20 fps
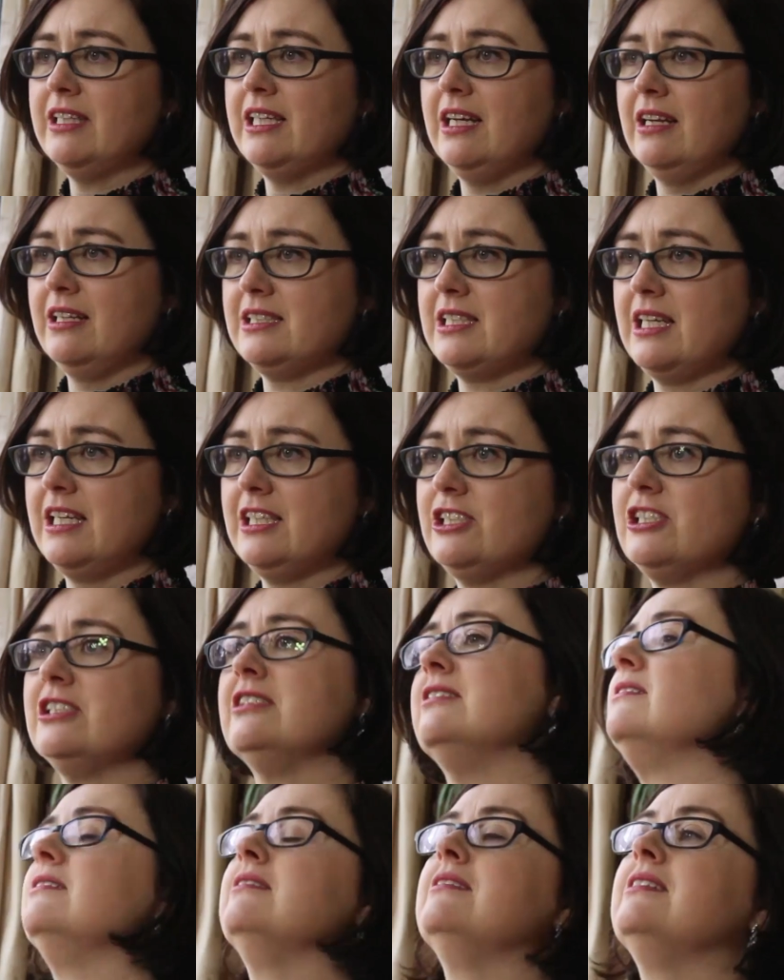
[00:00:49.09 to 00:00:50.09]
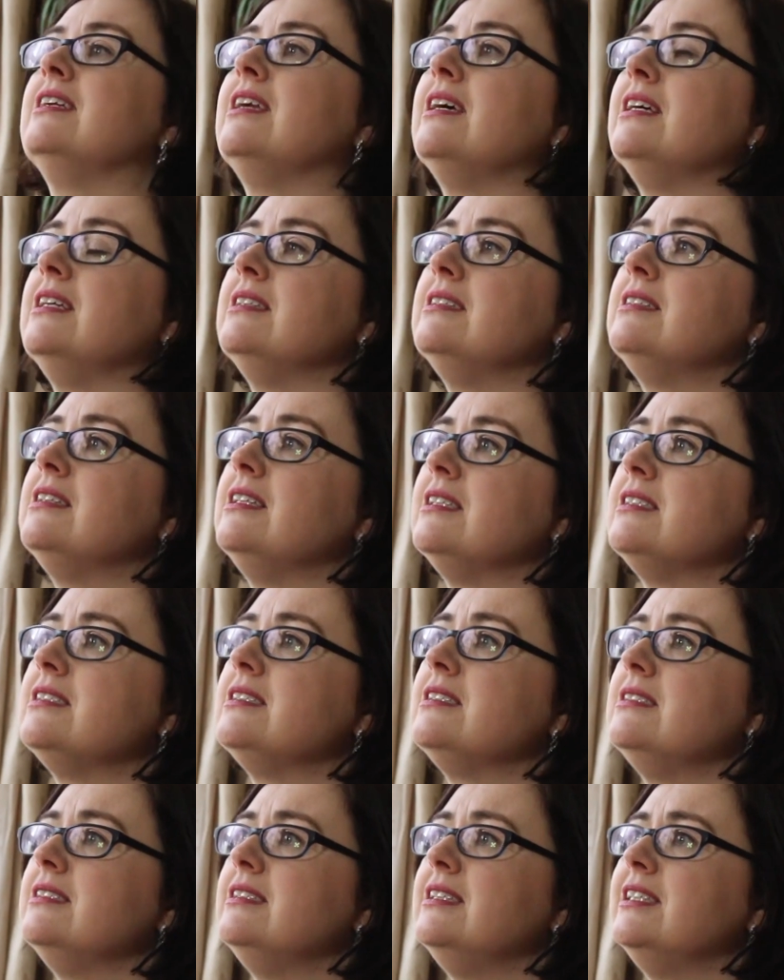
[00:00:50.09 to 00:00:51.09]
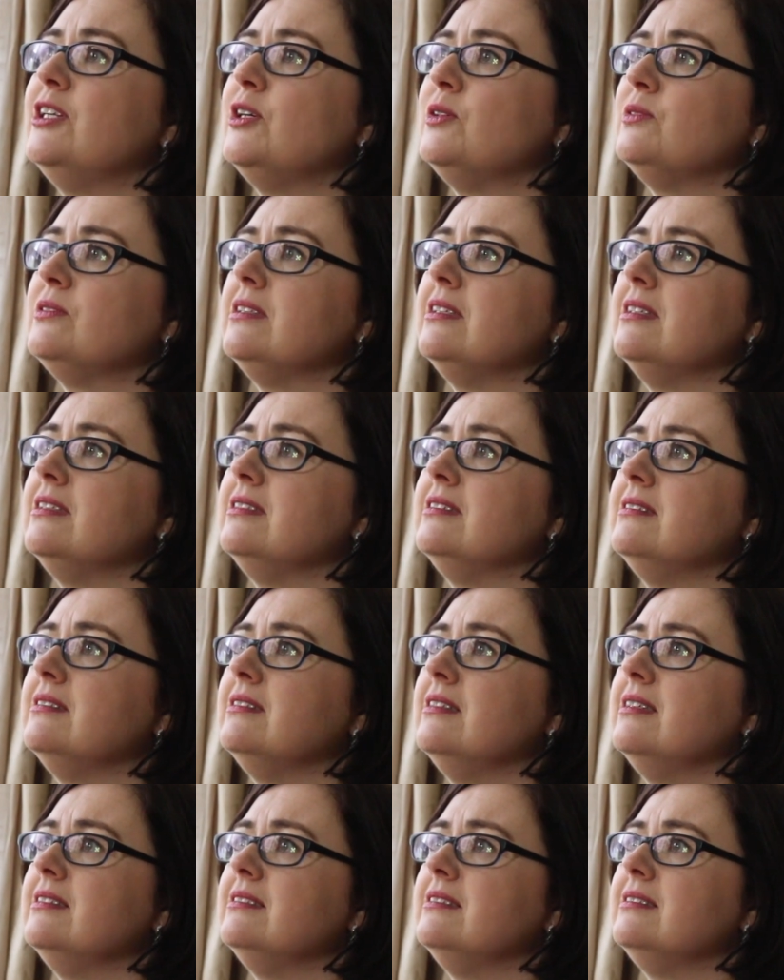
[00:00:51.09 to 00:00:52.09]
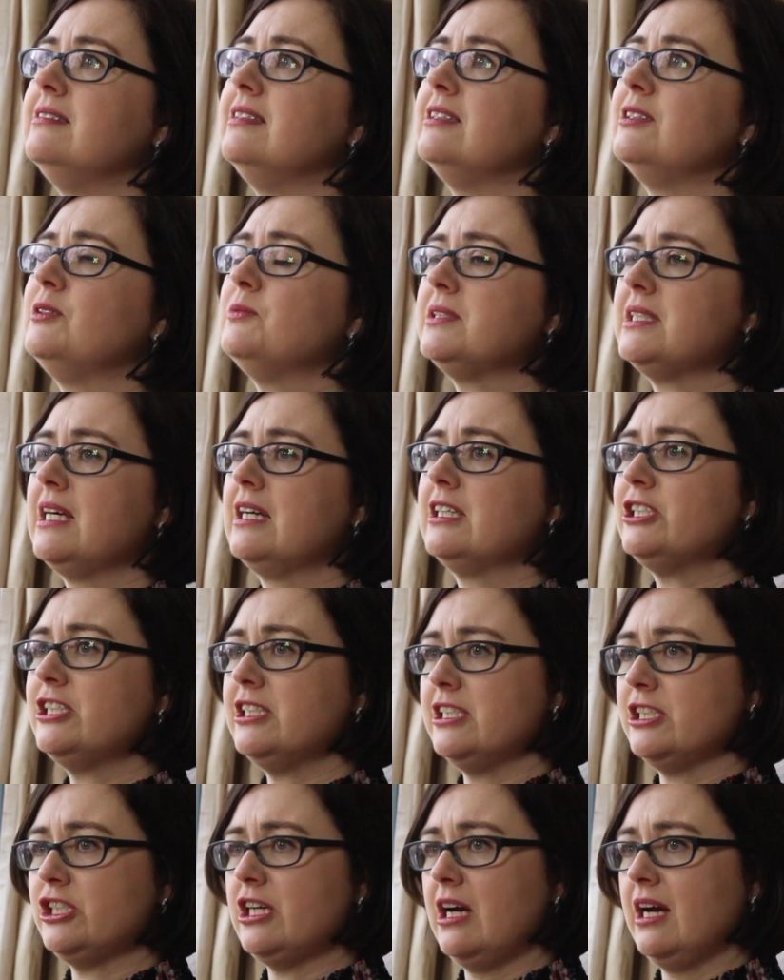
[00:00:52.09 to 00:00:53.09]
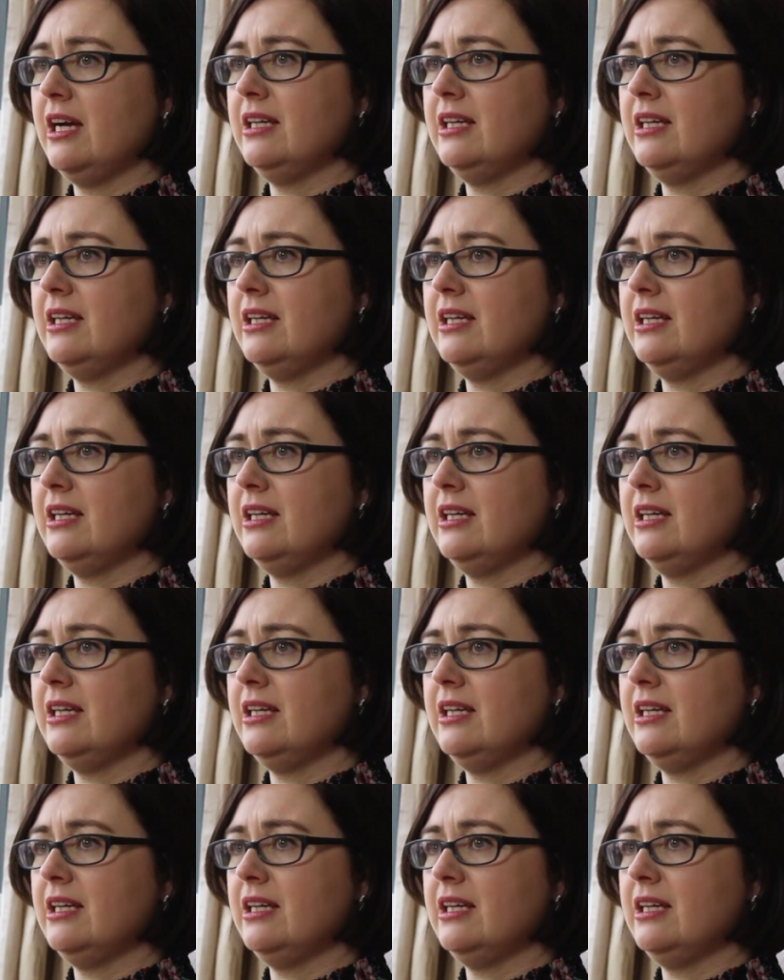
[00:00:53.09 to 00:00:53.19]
that realization that I that you know that there was actually a